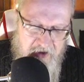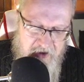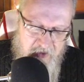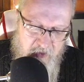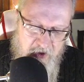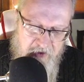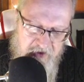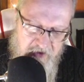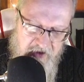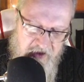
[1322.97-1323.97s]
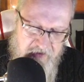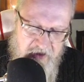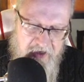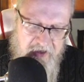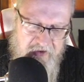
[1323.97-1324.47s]
we often think of
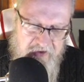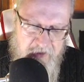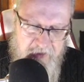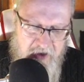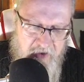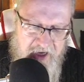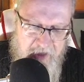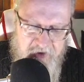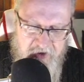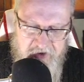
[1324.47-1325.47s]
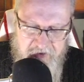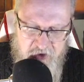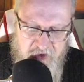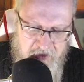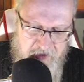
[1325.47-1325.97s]
lies as somehow the absence of
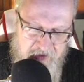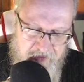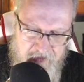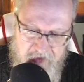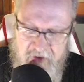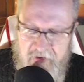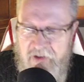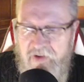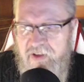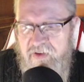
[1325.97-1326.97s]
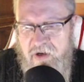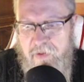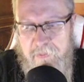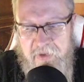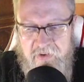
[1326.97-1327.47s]
truth. These things that are
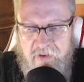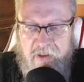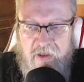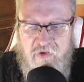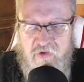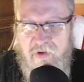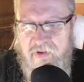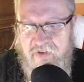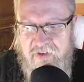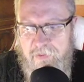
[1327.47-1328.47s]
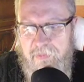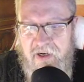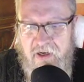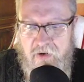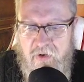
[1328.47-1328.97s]
missing. Truth is
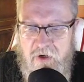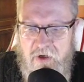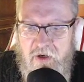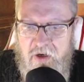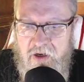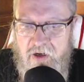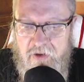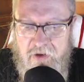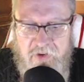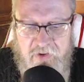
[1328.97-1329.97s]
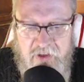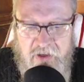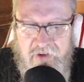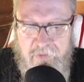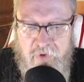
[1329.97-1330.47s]
somehow the
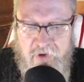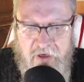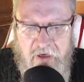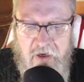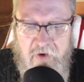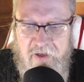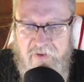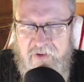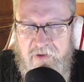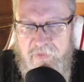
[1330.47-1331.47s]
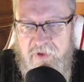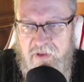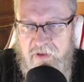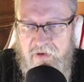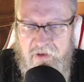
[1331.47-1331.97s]
starting point, and a lie is something
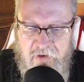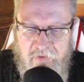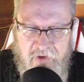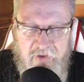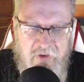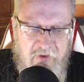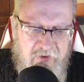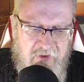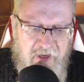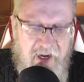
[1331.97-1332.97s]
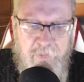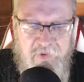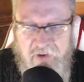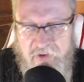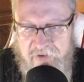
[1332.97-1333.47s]
that's the
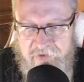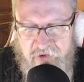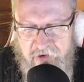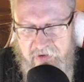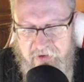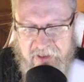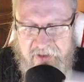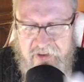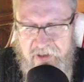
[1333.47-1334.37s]
absence of truth, let's say.